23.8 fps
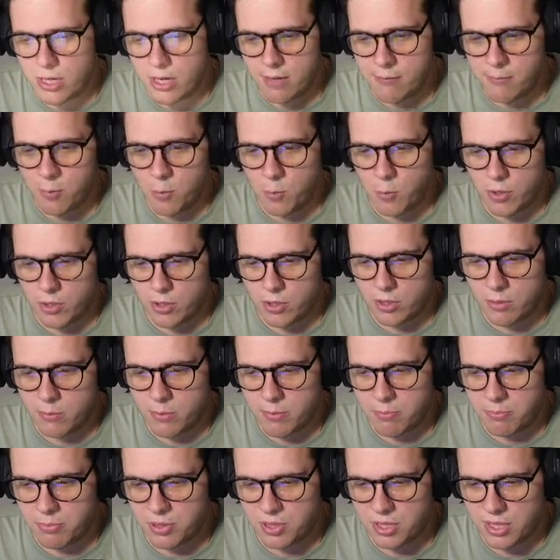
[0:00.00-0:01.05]
We're going to be
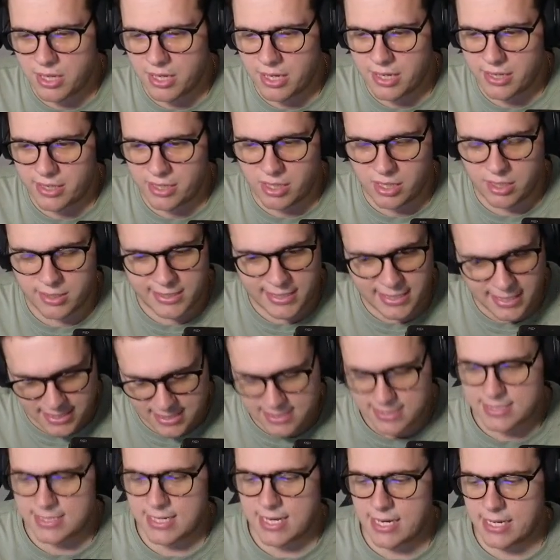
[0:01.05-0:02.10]
playing
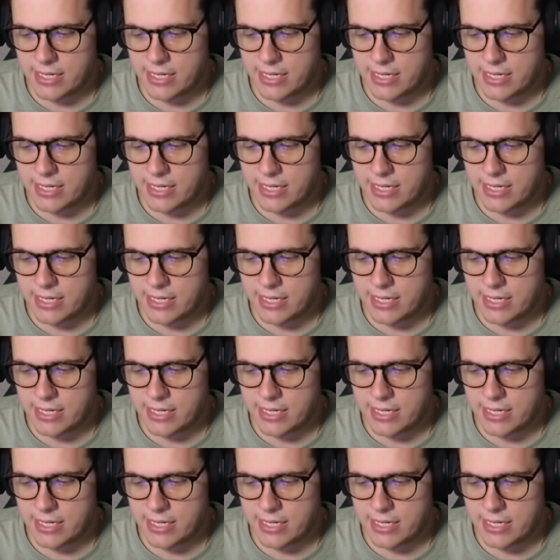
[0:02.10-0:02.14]
against a